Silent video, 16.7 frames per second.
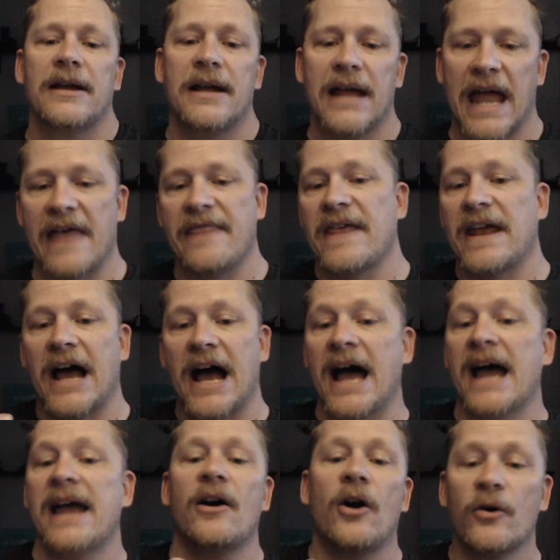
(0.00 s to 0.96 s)
And then
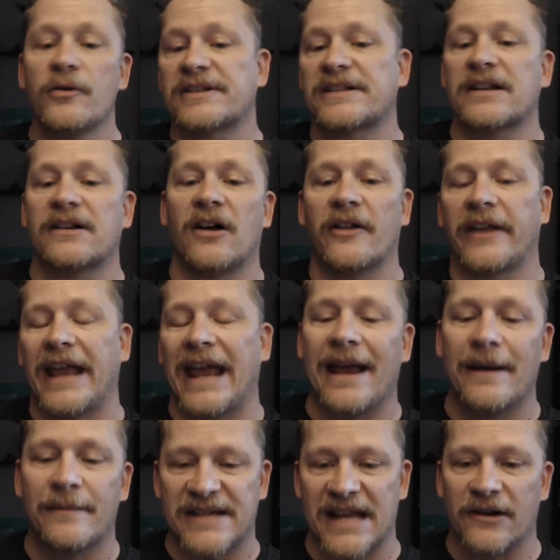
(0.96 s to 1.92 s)
I hosted all the
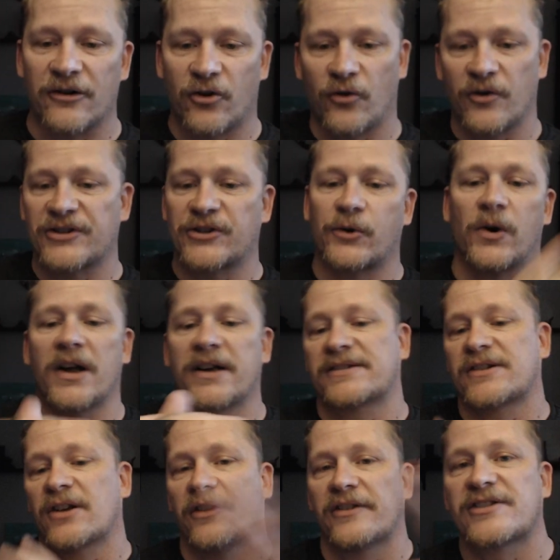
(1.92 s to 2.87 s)
games and crisscrossed
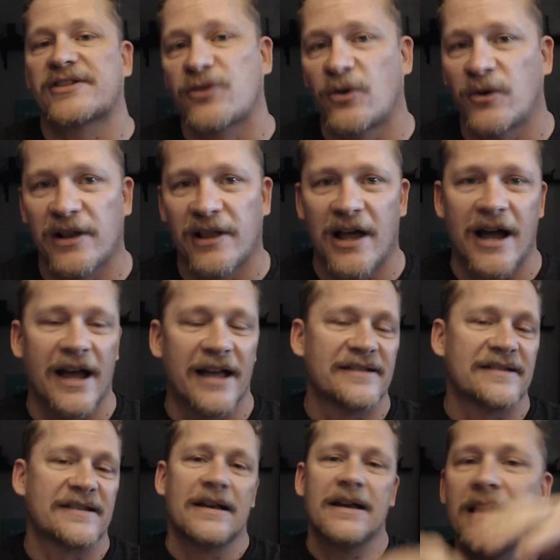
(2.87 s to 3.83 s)
all the storylines